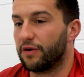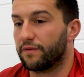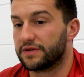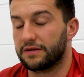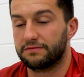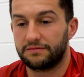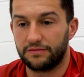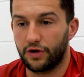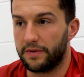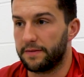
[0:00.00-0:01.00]
obviously
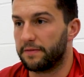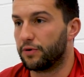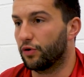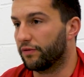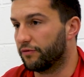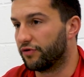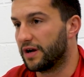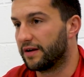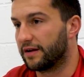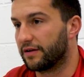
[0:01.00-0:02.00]
you'll maybe pull from
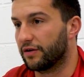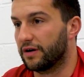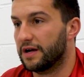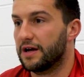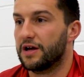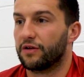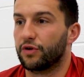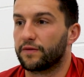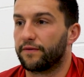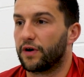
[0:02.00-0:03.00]
training or
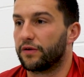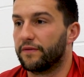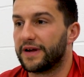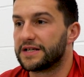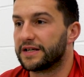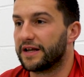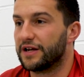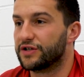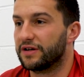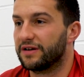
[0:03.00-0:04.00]
look for further
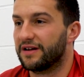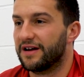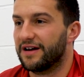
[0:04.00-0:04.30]
investigation,